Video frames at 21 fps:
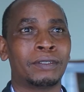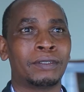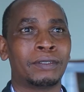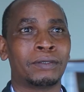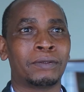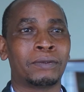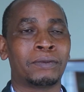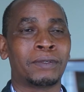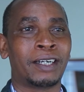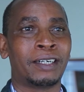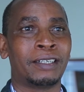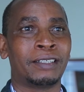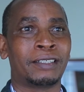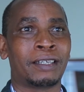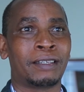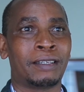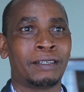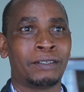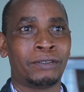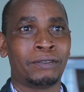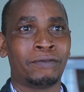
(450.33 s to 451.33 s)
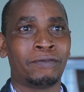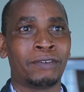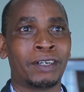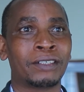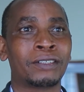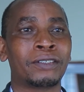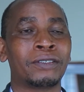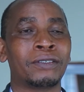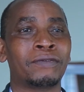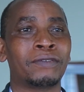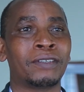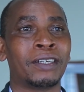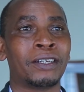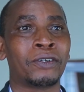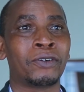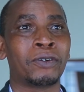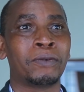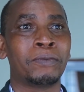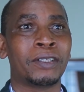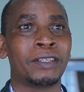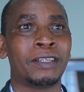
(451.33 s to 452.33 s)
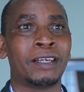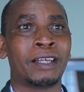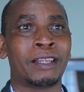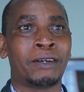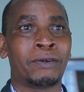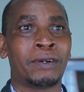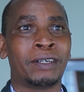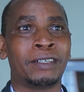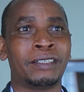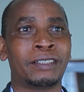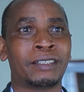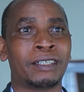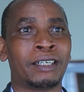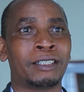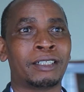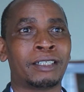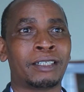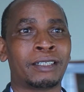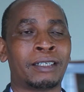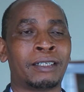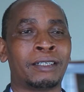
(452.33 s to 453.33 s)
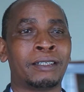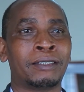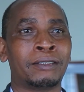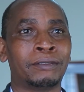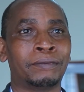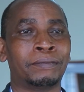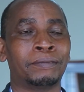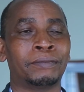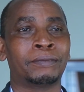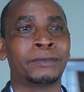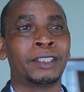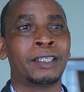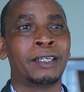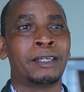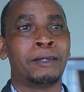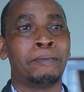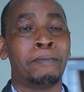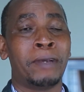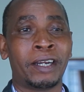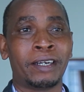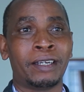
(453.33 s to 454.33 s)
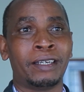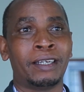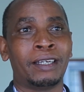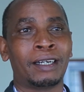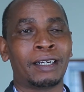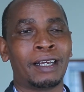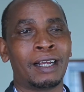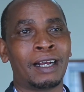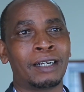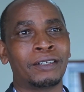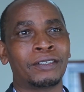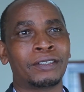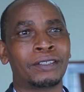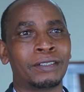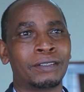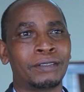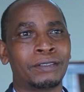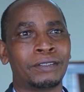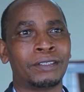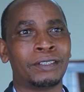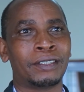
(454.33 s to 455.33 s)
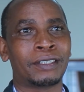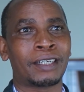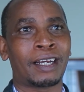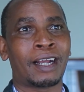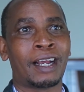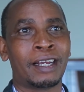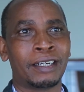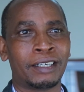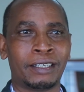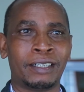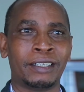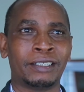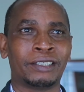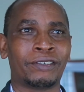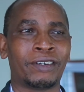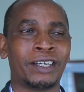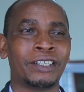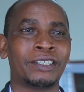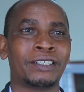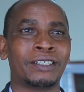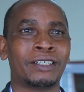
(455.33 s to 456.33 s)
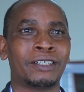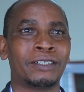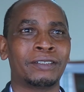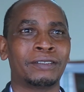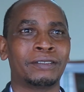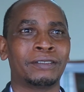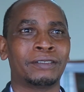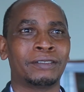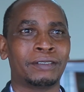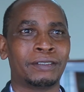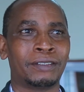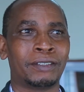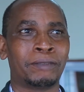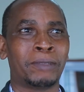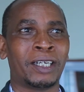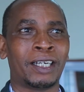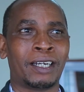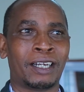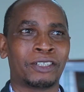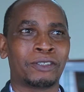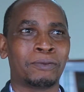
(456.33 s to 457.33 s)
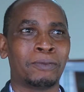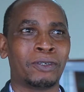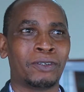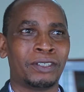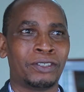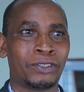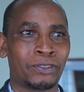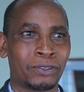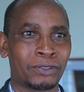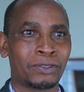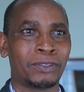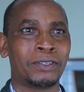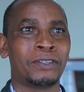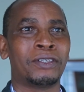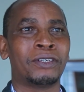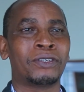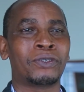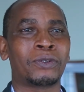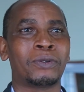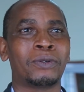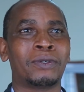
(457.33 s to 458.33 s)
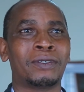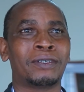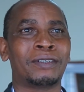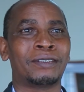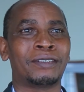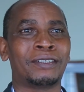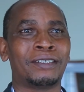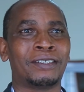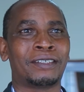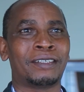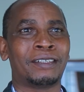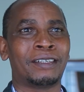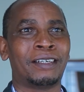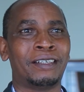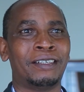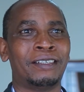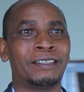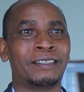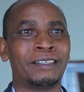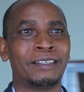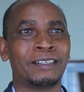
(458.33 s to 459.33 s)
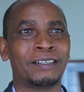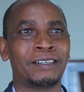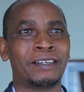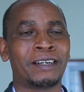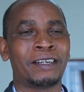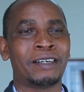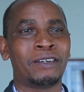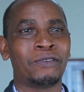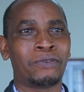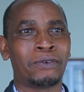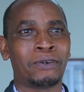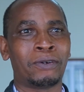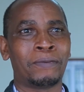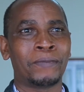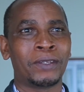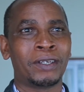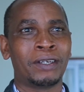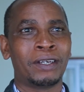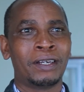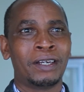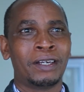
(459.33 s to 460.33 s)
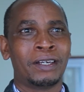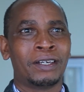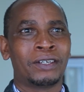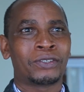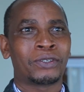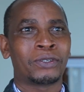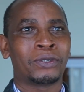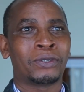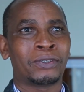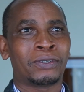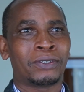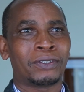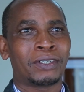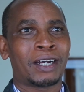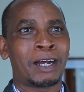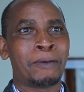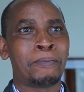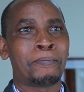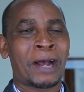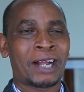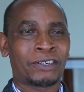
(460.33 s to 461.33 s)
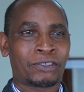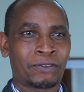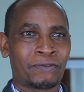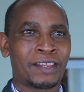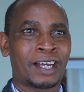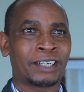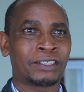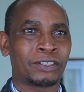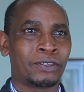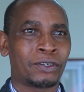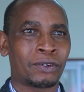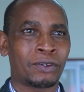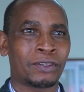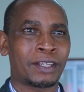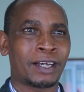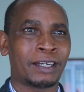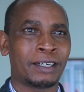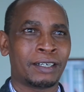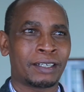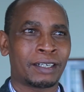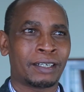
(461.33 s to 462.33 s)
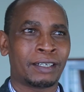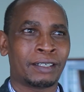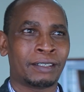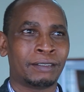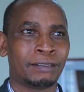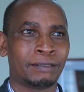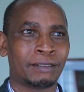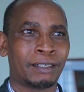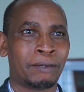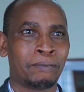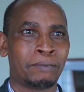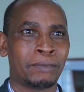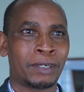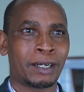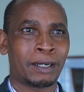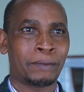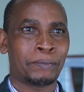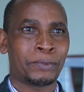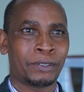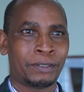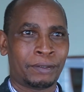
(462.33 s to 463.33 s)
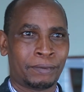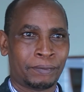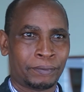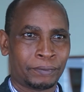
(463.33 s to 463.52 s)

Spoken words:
One is at the University of Nairobi, the other one is at Mary Hill Girls. She's a candidate right now. My last born is also in this school. He's in grade 4. So I'm part of that growth and I'm happy.